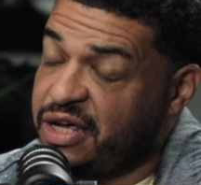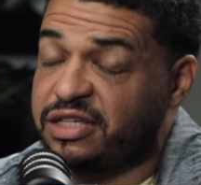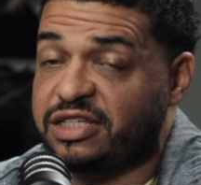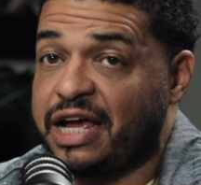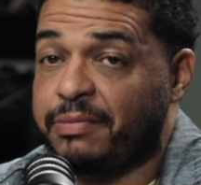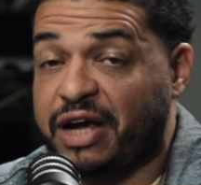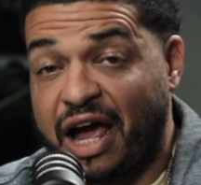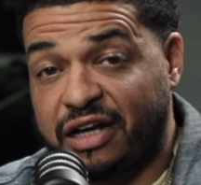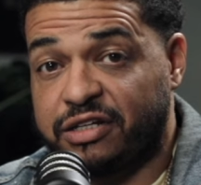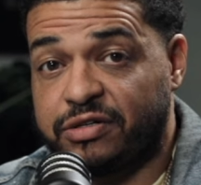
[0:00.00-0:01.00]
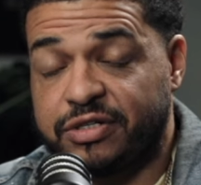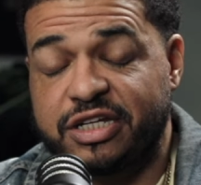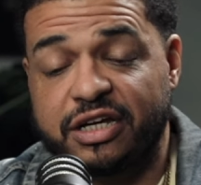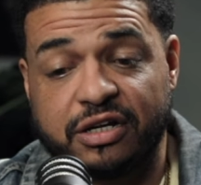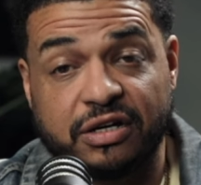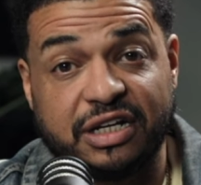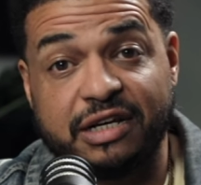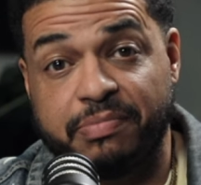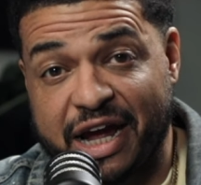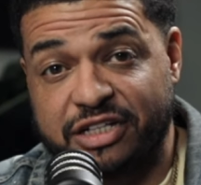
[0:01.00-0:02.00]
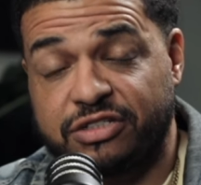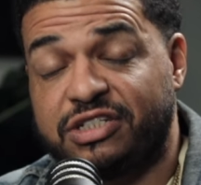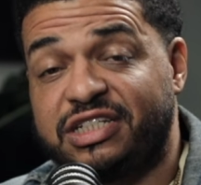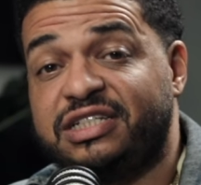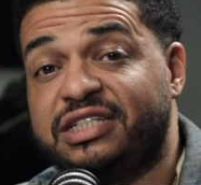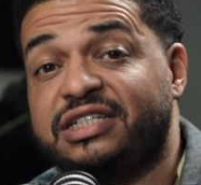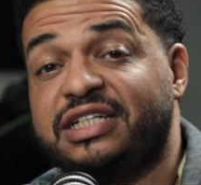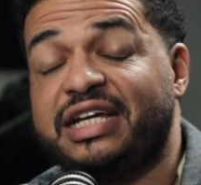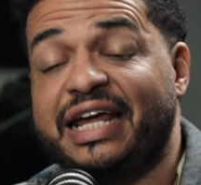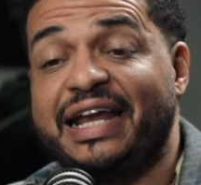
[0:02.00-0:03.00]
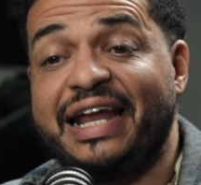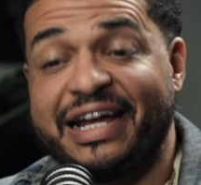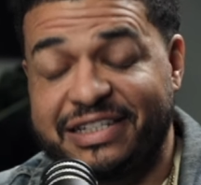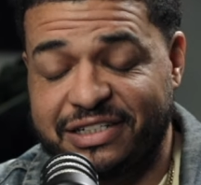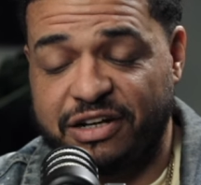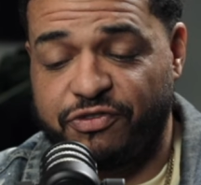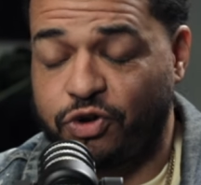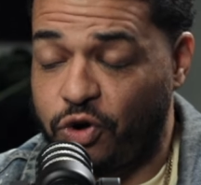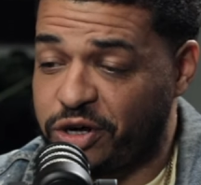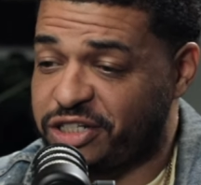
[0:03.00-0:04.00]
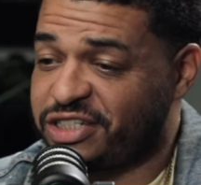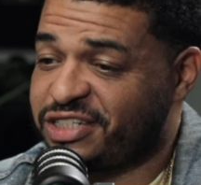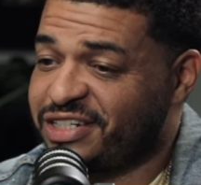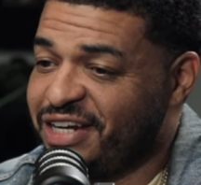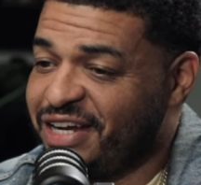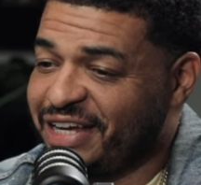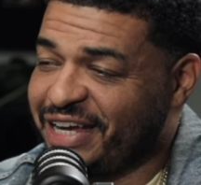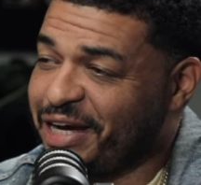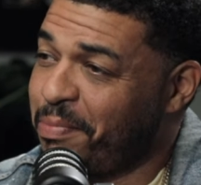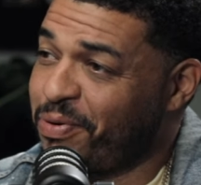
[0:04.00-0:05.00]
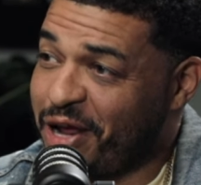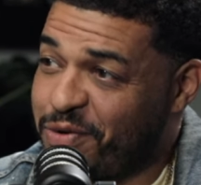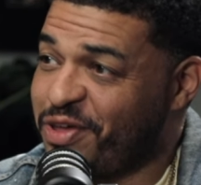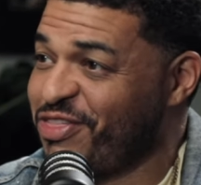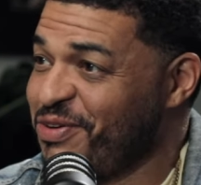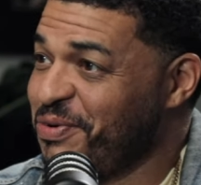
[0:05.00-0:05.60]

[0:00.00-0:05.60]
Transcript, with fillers: Sam Collier is here, lead pastor, CCC Atlanta. Of course, can I pray with